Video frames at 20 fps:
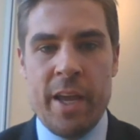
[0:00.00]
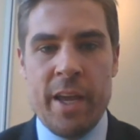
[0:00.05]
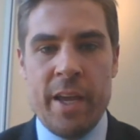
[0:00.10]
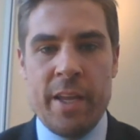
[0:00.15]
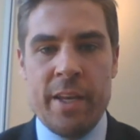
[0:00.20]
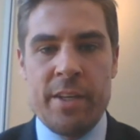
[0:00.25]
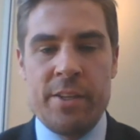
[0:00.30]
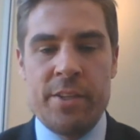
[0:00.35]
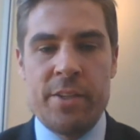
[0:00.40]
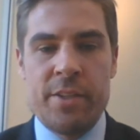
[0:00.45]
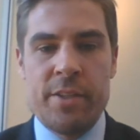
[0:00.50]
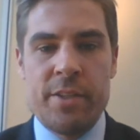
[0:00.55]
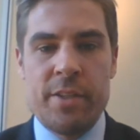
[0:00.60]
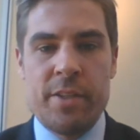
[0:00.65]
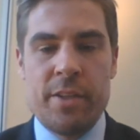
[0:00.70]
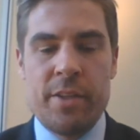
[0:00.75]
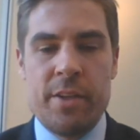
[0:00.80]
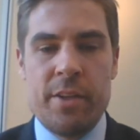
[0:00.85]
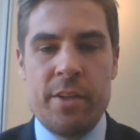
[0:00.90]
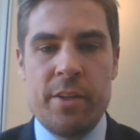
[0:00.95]
And
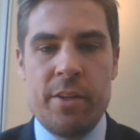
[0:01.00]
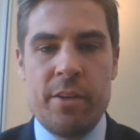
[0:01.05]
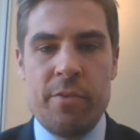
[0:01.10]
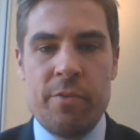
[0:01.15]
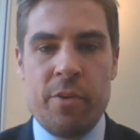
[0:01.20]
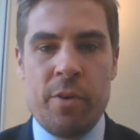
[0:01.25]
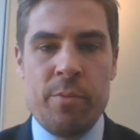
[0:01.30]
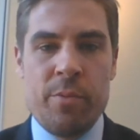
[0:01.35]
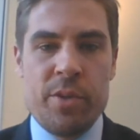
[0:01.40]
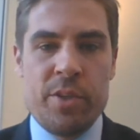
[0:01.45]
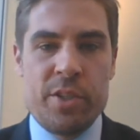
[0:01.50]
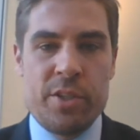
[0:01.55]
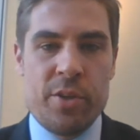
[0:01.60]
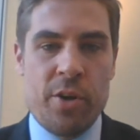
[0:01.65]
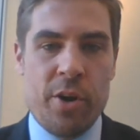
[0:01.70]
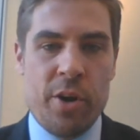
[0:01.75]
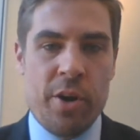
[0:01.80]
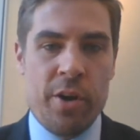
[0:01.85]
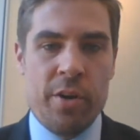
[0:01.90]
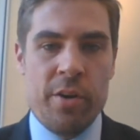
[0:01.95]
from the
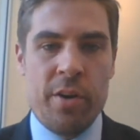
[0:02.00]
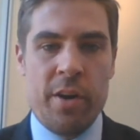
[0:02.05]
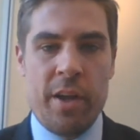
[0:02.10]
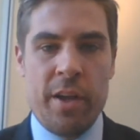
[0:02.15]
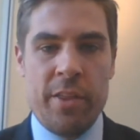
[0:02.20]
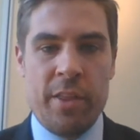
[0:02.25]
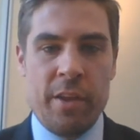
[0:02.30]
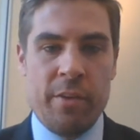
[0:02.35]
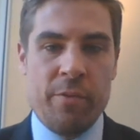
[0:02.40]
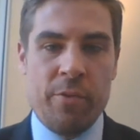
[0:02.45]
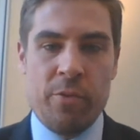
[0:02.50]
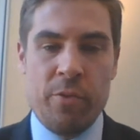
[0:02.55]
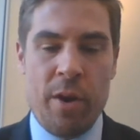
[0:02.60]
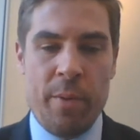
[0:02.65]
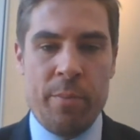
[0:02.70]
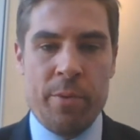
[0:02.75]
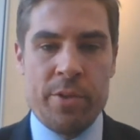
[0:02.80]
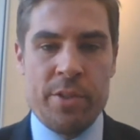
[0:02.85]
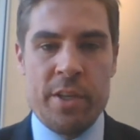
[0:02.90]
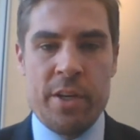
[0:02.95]
start, I think for
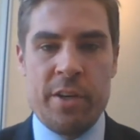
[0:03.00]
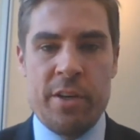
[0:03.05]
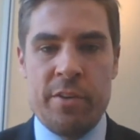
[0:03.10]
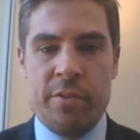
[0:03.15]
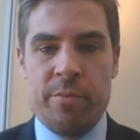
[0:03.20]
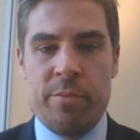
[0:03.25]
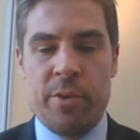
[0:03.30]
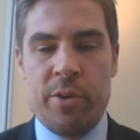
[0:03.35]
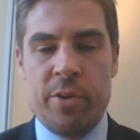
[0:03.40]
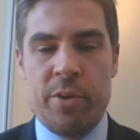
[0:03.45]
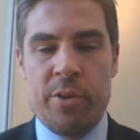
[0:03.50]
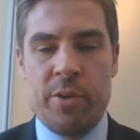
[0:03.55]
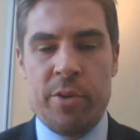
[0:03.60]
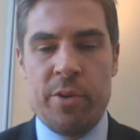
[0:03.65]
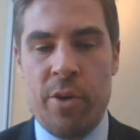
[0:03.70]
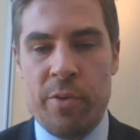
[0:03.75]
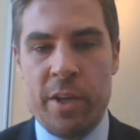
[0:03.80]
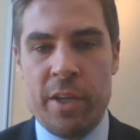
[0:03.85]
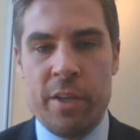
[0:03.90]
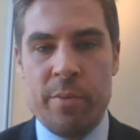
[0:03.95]
Representative
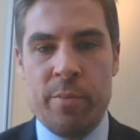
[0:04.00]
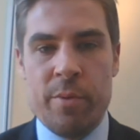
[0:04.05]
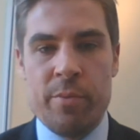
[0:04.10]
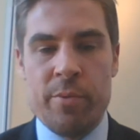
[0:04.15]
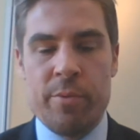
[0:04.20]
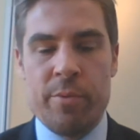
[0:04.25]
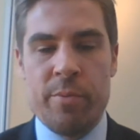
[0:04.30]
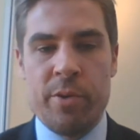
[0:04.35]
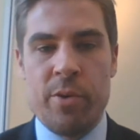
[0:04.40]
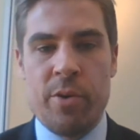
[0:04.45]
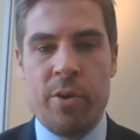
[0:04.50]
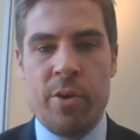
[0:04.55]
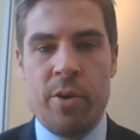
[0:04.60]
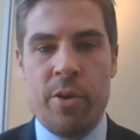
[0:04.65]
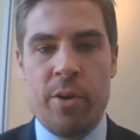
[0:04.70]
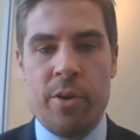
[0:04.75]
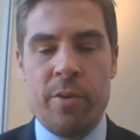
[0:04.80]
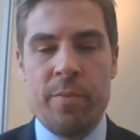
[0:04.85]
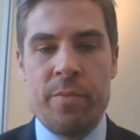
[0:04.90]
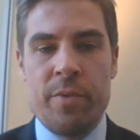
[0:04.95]
McCall, Ranking Member
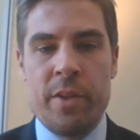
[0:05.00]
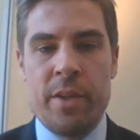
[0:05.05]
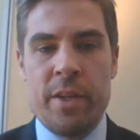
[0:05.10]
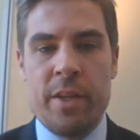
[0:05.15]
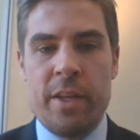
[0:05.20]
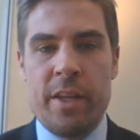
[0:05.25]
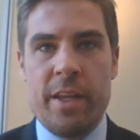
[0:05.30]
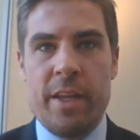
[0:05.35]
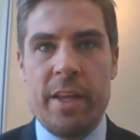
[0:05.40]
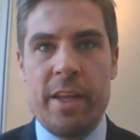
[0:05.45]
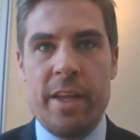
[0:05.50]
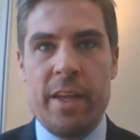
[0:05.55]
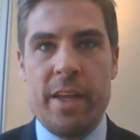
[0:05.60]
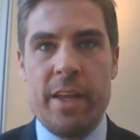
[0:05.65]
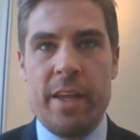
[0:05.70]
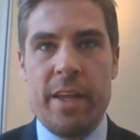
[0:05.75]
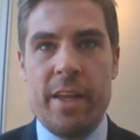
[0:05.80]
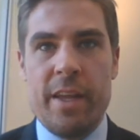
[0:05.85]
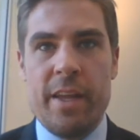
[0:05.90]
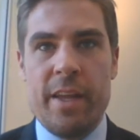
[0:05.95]
McCall,
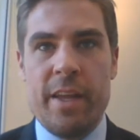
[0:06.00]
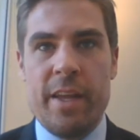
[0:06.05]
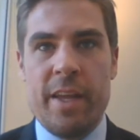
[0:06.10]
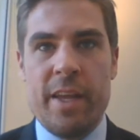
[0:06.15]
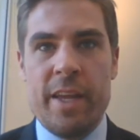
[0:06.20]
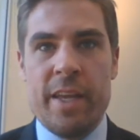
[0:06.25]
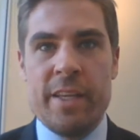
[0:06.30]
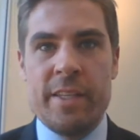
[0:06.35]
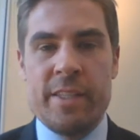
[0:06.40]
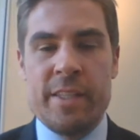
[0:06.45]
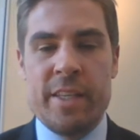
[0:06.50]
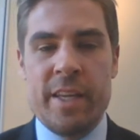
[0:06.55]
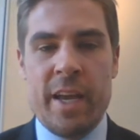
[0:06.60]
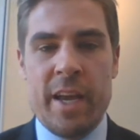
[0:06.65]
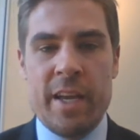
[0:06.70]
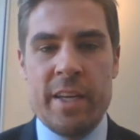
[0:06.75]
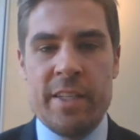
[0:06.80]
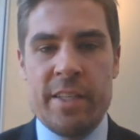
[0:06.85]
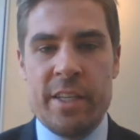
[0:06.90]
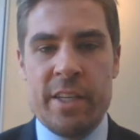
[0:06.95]
is the
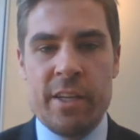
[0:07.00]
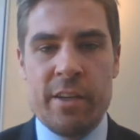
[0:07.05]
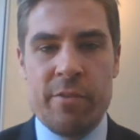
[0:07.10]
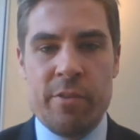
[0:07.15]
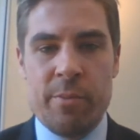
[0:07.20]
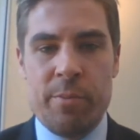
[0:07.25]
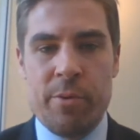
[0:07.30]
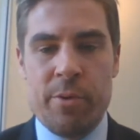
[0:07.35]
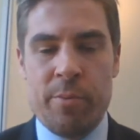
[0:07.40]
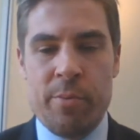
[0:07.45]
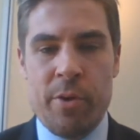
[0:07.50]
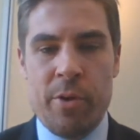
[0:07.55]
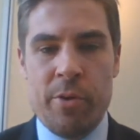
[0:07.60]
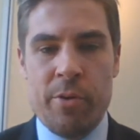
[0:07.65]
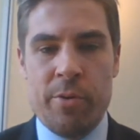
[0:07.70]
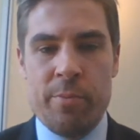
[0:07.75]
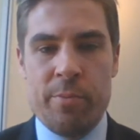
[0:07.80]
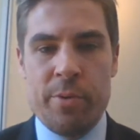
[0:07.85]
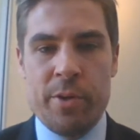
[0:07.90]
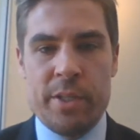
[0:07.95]
idea of a
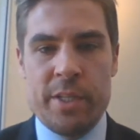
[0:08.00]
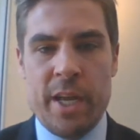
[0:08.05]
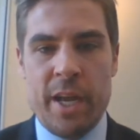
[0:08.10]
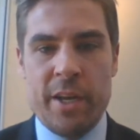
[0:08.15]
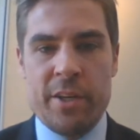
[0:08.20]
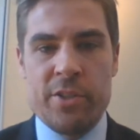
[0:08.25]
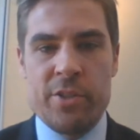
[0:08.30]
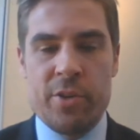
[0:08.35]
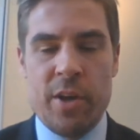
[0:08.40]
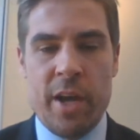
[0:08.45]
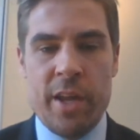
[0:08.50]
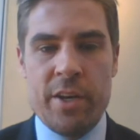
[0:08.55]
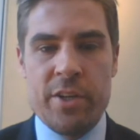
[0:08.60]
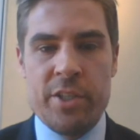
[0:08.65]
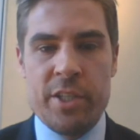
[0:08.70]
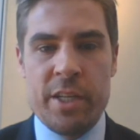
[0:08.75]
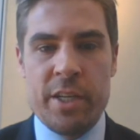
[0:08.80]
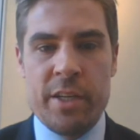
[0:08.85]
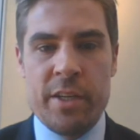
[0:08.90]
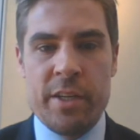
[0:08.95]
promote protect
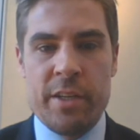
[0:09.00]
strategy.